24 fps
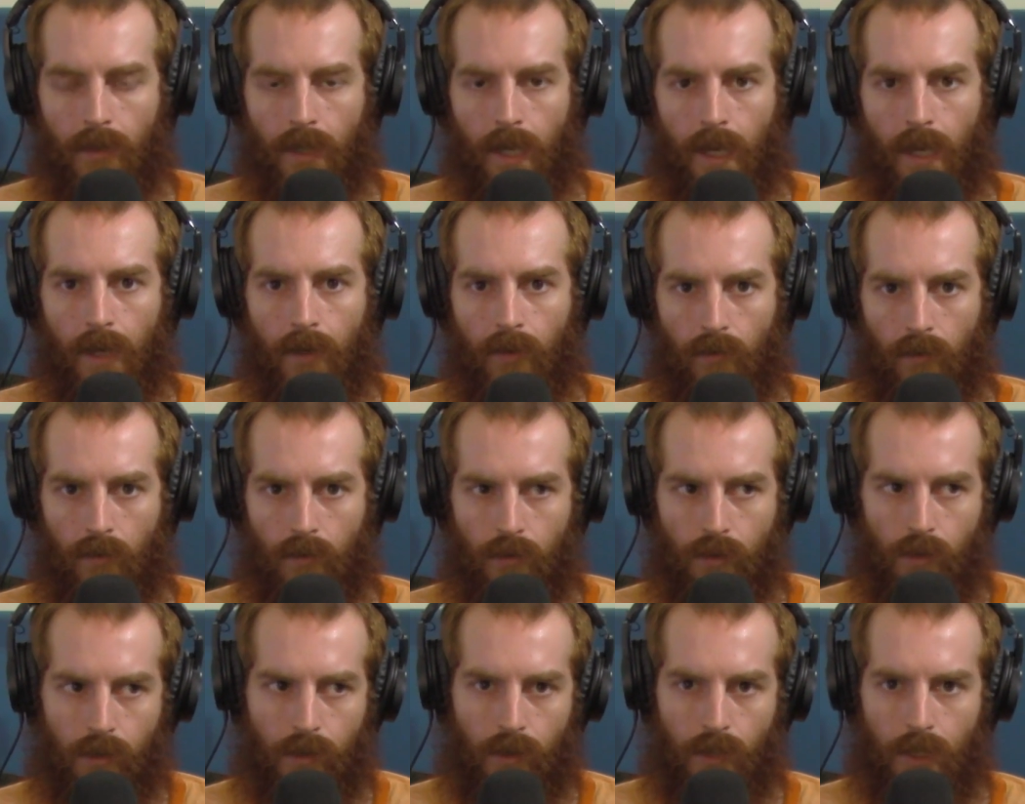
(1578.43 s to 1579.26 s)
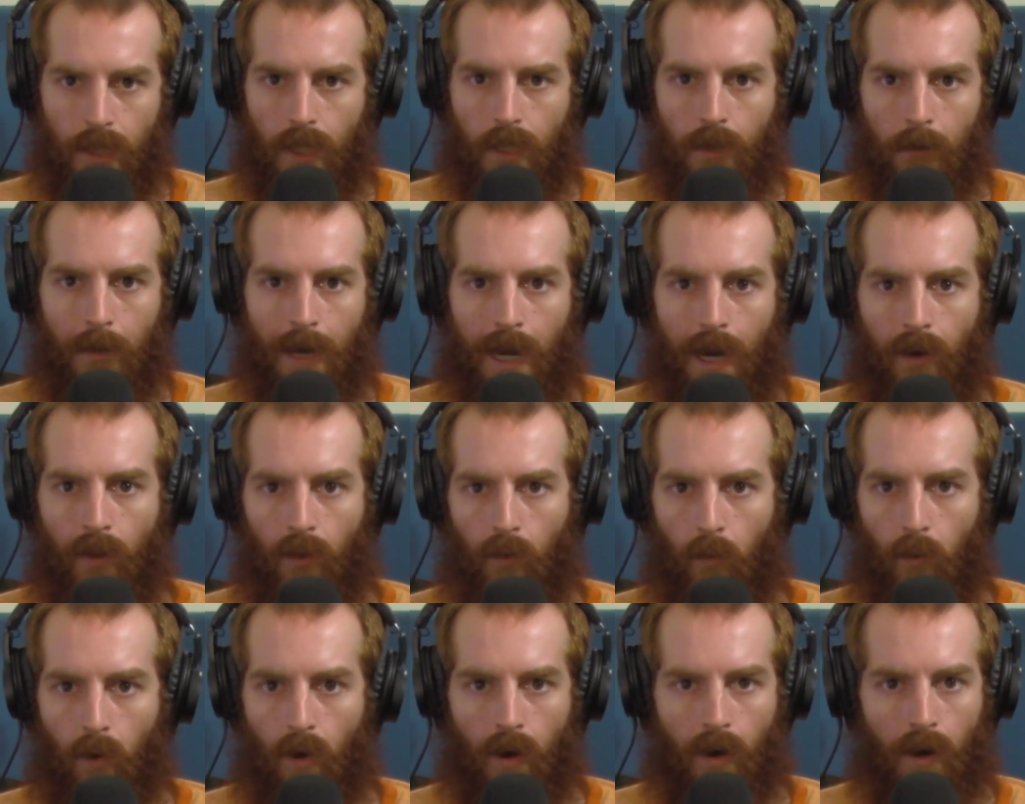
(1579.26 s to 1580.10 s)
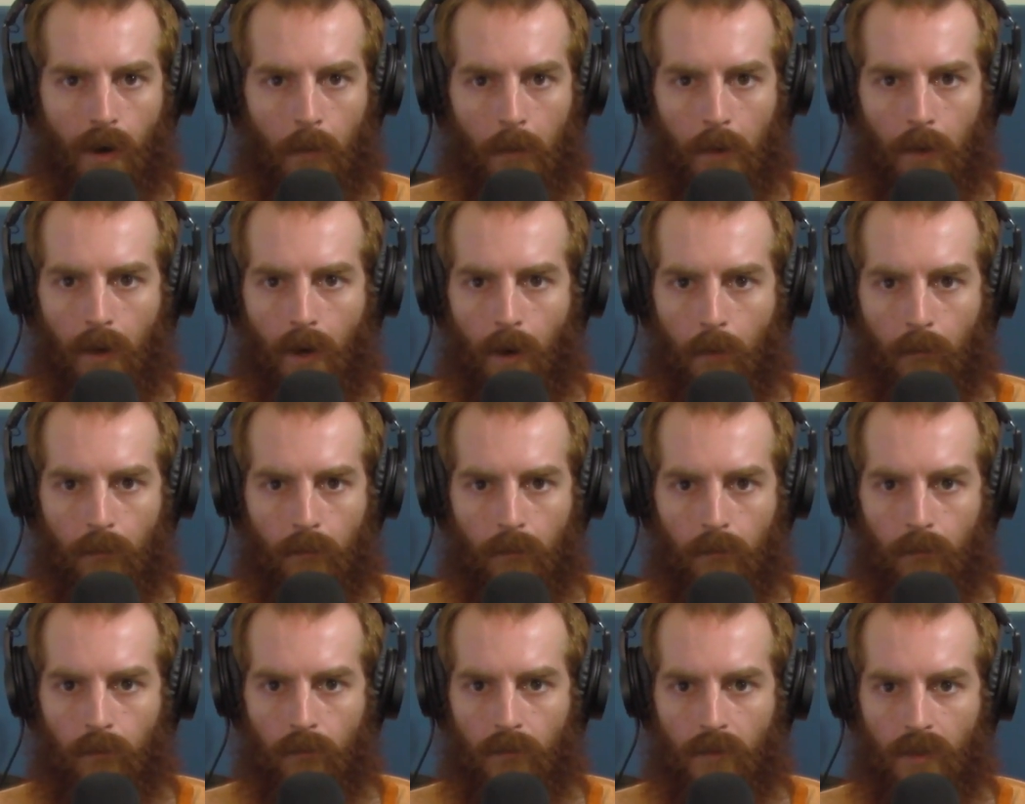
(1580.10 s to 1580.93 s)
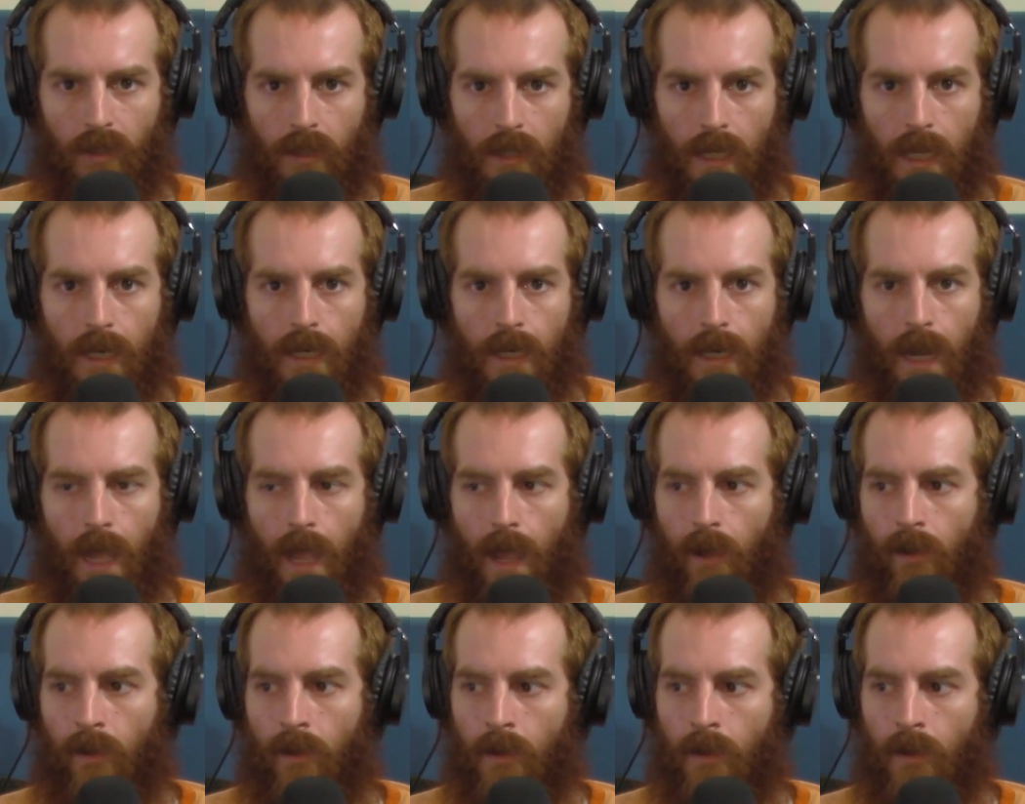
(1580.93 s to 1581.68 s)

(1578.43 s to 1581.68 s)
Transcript: things or just get them out of the water. I mean, I'm sitting down.